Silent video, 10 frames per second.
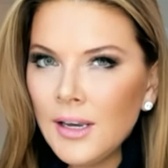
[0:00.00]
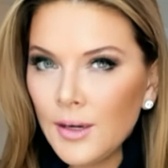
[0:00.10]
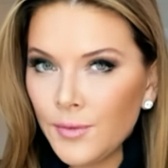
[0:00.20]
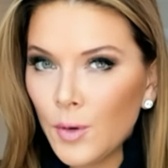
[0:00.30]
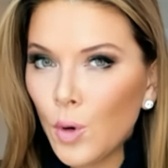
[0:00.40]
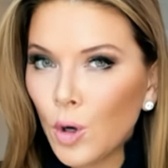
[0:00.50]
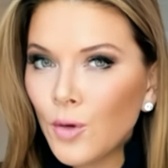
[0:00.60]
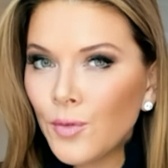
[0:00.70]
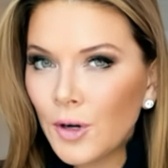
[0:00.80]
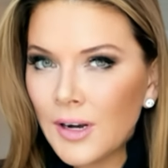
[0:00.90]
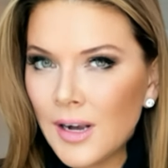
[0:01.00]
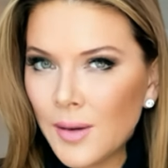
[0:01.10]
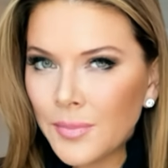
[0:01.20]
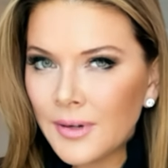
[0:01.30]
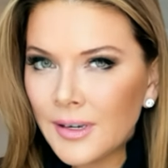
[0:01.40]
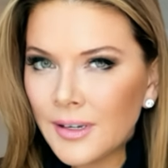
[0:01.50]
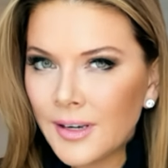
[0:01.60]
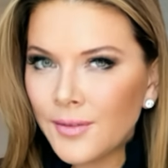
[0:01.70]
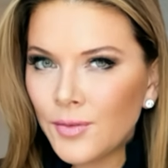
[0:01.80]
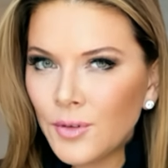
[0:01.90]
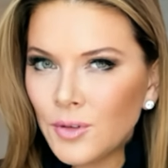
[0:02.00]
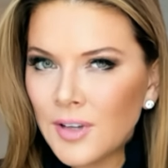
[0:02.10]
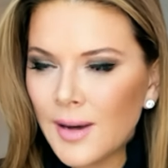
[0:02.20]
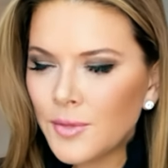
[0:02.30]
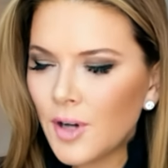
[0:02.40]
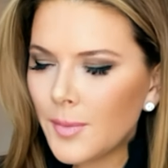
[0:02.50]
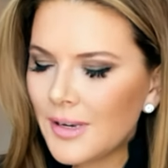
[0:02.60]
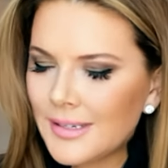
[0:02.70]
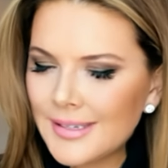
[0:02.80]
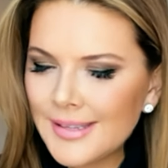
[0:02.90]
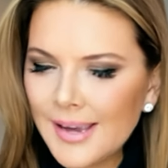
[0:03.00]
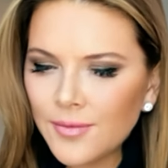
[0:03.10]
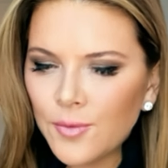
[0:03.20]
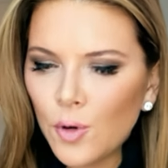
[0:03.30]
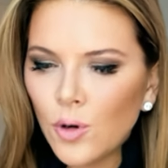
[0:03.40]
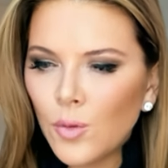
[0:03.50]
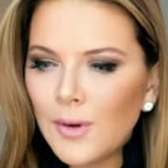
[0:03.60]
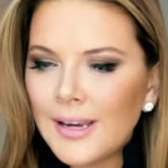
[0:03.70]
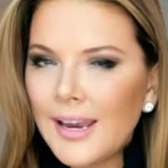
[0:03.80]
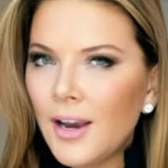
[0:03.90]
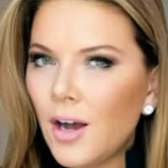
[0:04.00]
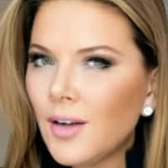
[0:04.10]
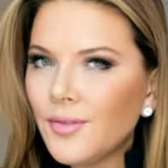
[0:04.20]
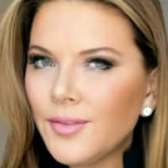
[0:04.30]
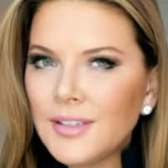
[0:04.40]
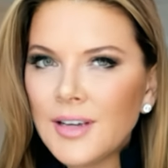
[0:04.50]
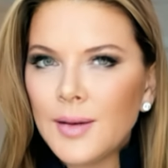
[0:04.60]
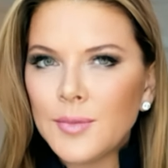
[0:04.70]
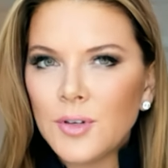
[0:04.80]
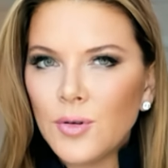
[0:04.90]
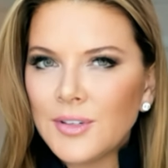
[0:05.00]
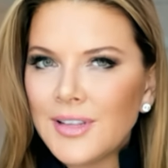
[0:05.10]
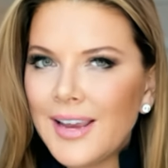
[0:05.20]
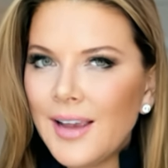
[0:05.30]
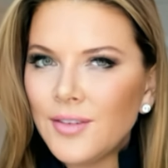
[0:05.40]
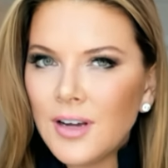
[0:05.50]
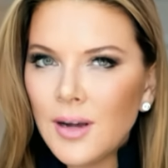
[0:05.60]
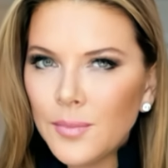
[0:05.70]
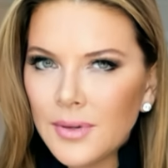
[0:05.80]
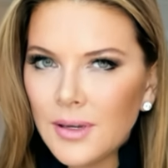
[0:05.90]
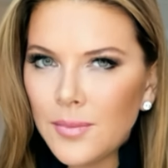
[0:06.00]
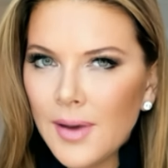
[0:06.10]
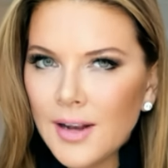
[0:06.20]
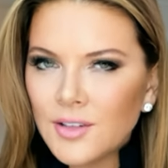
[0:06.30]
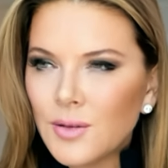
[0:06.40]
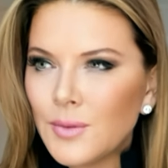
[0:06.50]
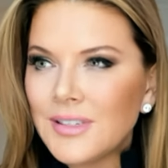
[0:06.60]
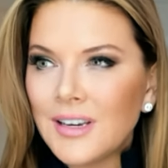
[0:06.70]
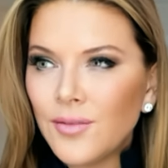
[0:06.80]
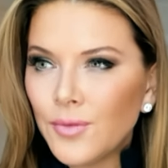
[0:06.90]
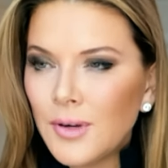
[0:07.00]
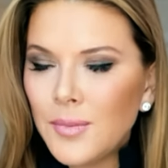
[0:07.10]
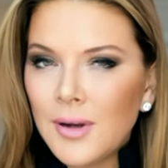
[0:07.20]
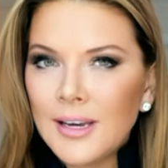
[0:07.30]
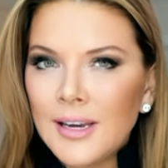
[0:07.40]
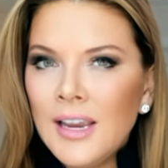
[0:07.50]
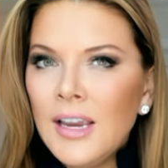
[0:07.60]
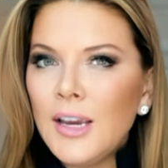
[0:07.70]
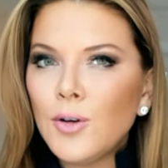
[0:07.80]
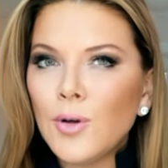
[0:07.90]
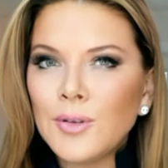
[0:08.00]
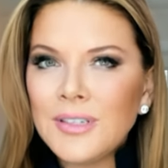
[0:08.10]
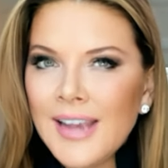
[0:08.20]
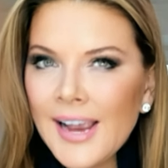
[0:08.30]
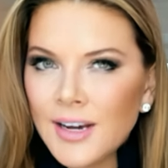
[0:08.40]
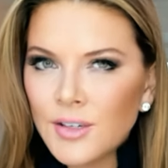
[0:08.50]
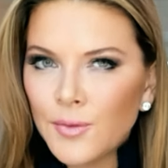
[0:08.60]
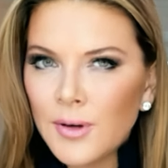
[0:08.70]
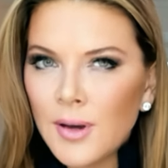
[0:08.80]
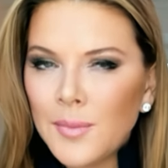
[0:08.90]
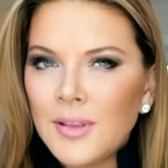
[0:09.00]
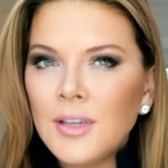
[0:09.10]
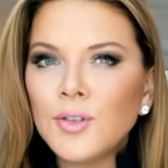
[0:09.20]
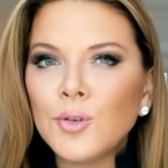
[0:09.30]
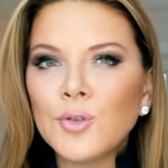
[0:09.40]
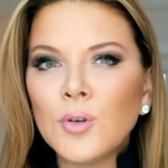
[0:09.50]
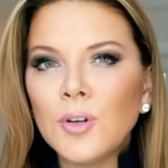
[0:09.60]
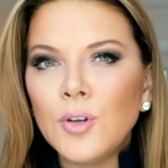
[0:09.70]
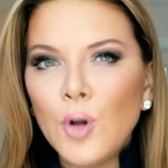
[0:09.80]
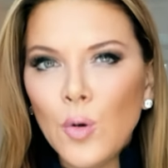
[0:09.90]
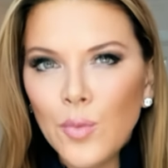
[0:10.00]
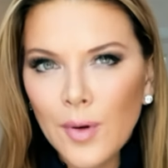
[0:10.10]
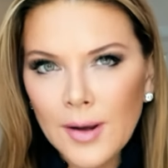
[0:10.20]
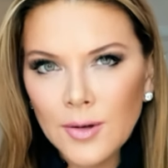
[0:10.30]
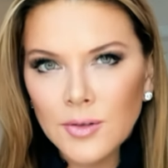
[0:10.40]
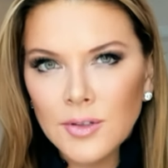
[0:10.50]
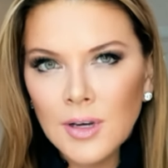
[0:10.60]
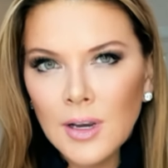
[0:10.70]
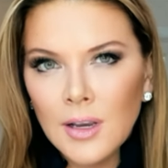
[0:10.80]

if you work for a company and you have a full-time job, into that 401k. Oftentimes, of course, they have a company match, so it's like free money. It grows tax-free. I mean, these are sort of no-brainers,